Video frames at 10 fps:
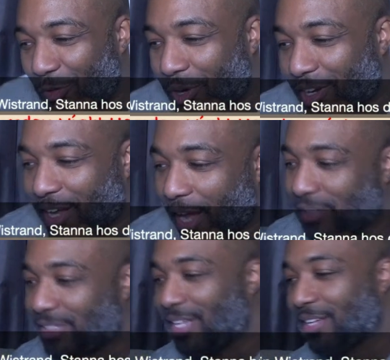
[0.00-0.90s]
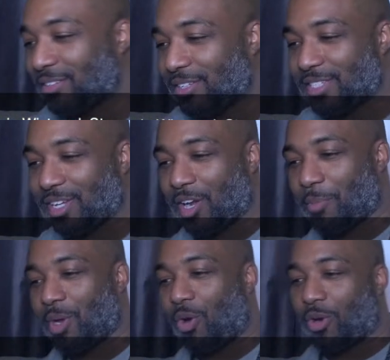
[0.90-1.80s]
What do you guys think? Is it
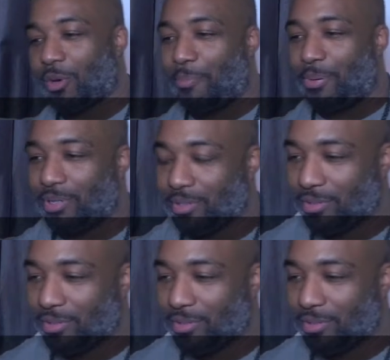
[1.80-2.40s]
gonna be Orup?